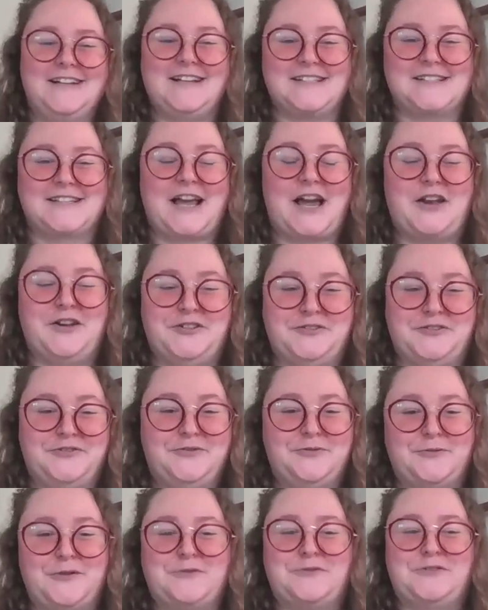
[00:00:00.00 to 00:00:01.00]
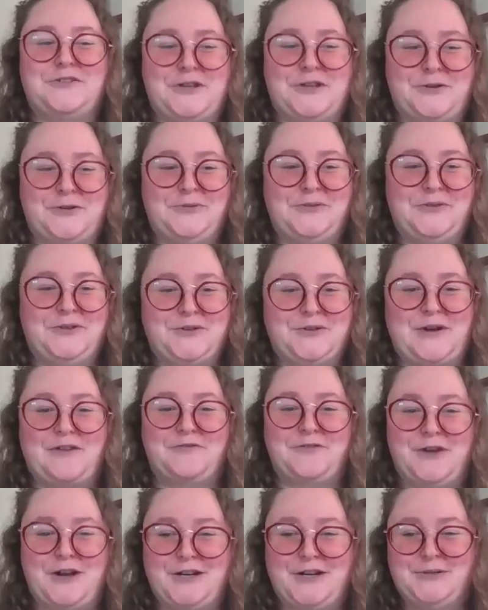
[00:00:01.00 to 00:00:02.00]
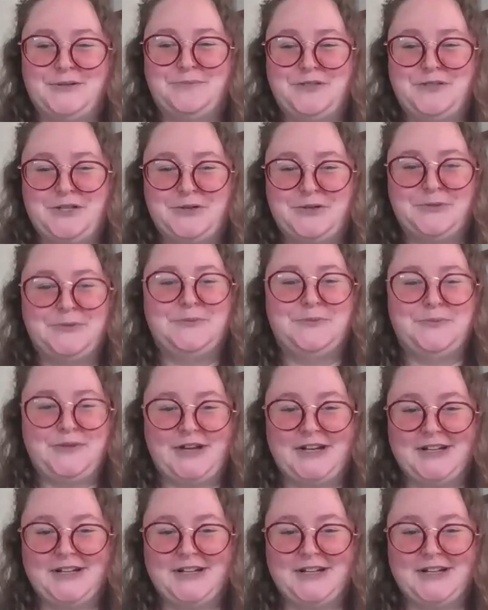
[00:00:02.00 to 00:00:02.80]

is kind of what was shown with the referendum too.